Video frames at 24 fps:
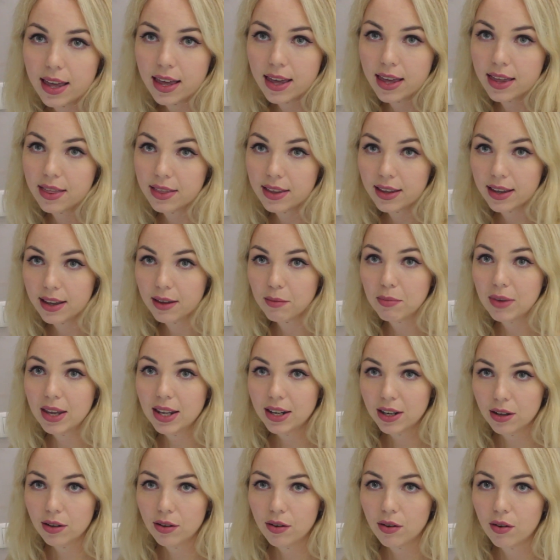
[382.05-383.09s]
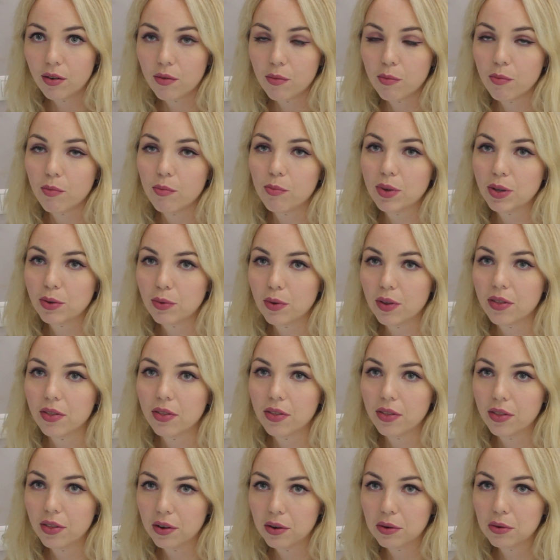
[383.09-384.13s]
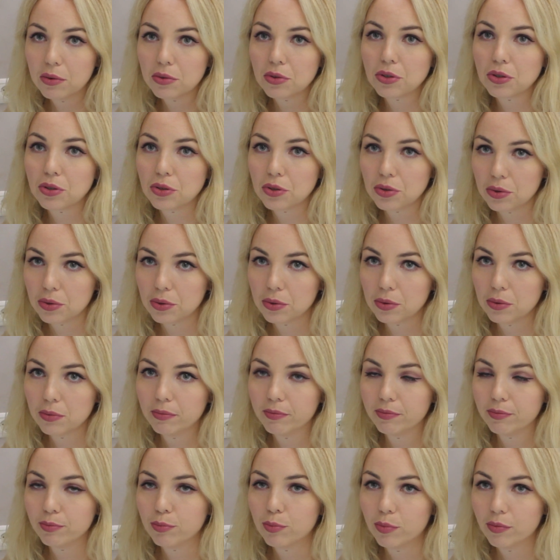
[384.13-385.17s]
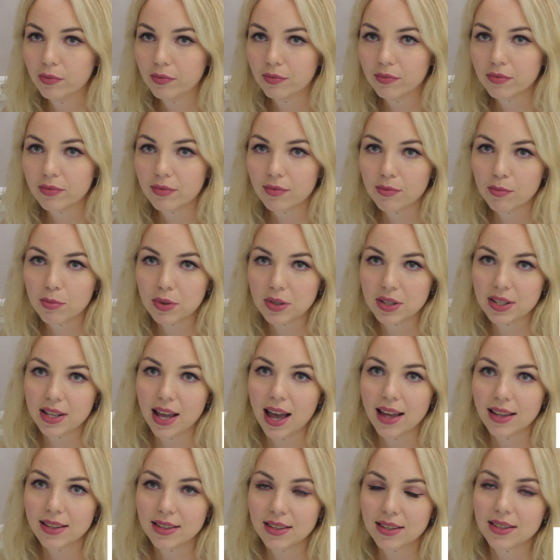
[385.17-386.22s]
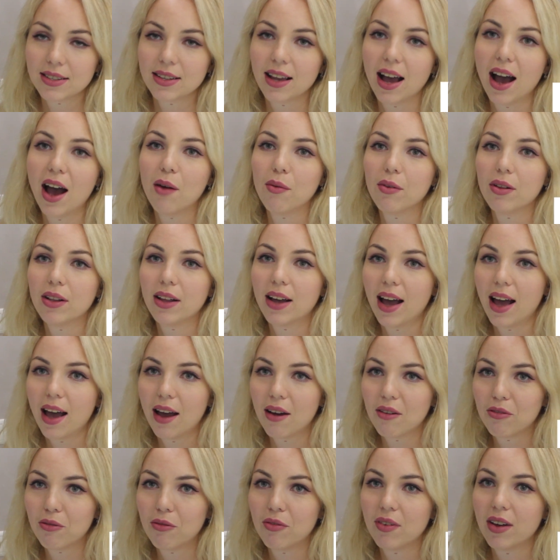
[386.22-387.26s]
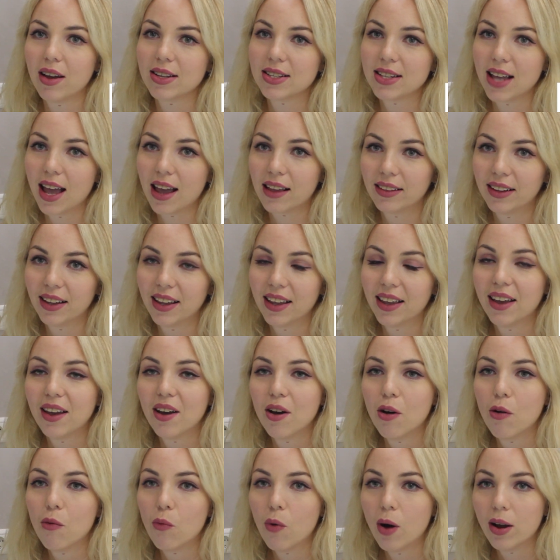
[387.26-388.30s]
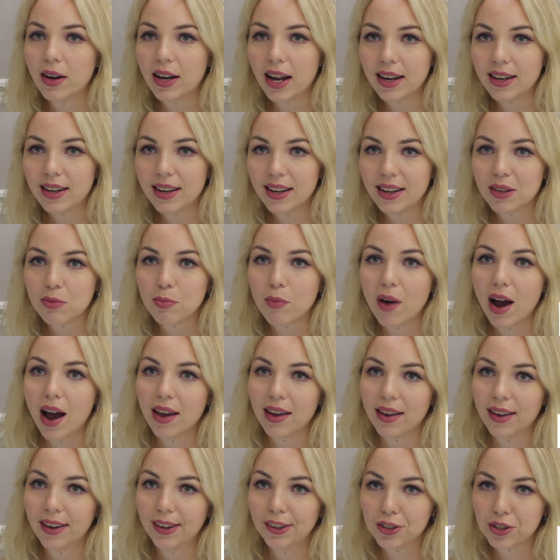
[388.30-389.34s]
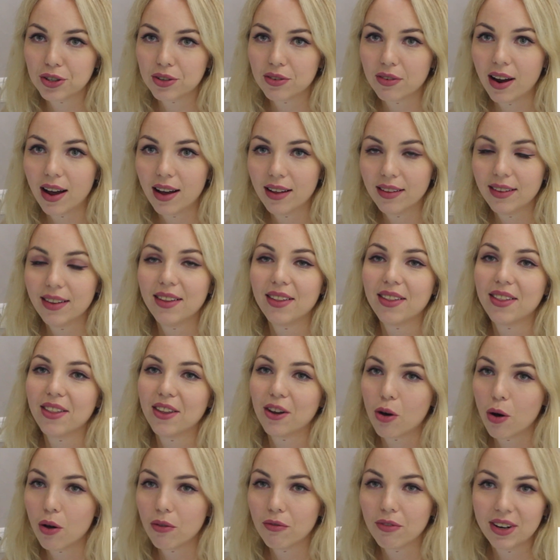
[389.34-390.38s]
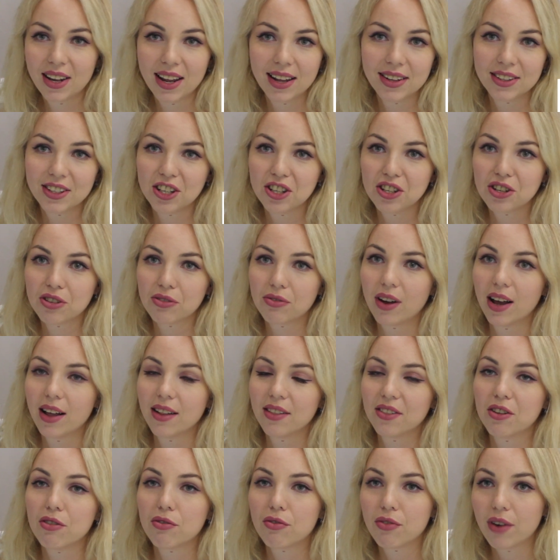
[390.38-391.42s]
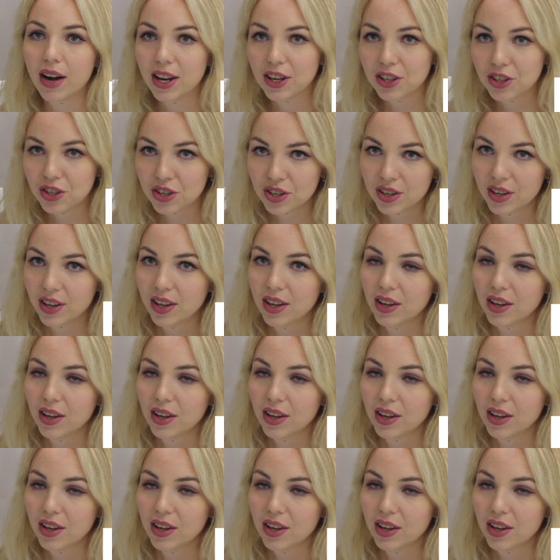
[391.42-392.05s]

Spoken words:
In the middle between those two percents, I will have exactly what I need my interval, the confidence interval, the range,